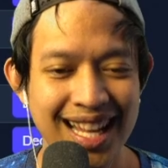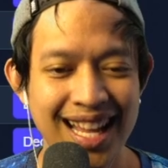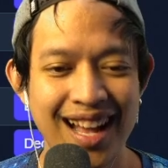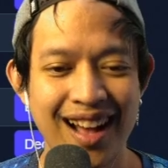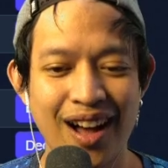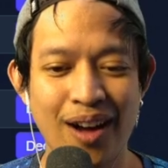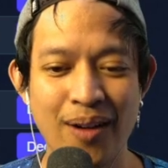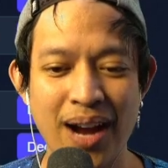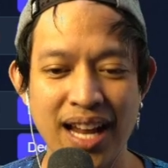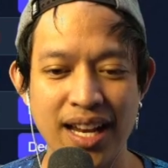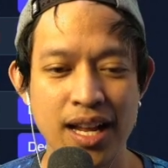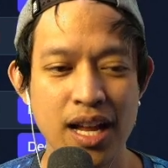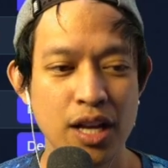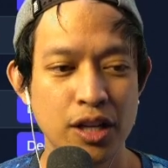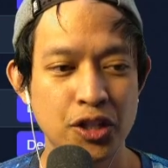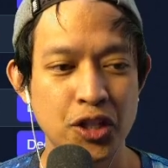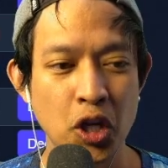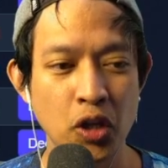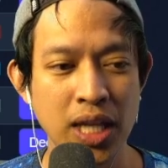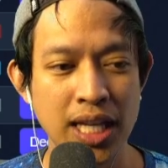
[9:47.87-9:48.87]
All right,
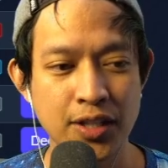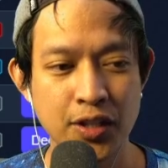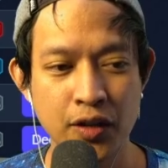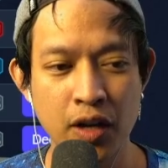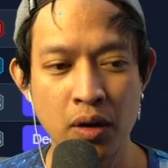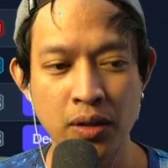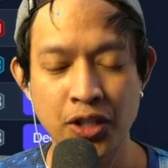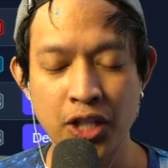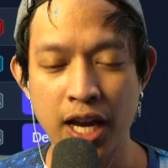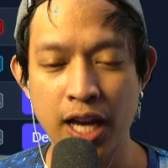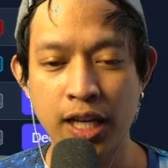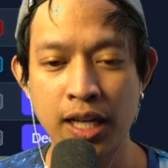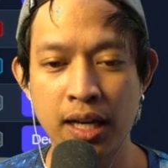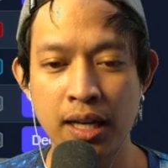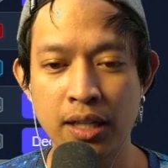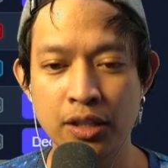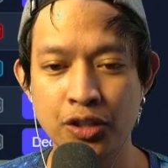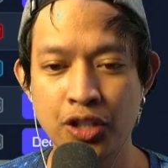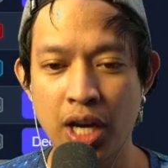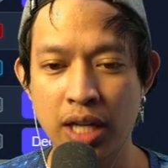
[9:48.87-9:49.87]
so let's go check
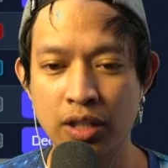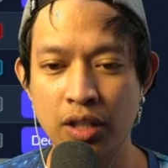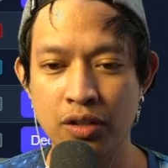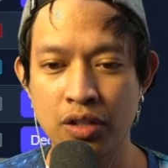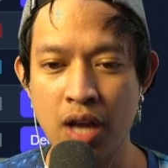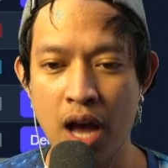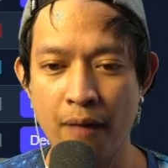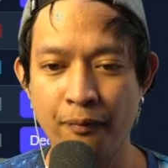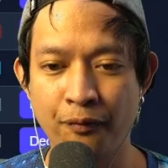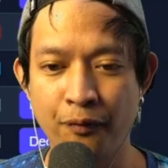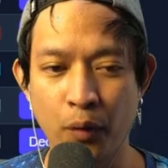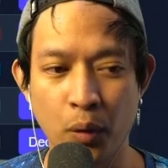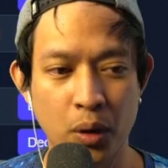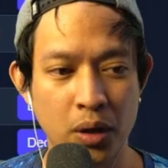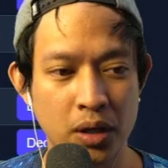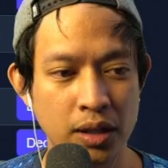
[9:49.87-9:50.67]
the top 4.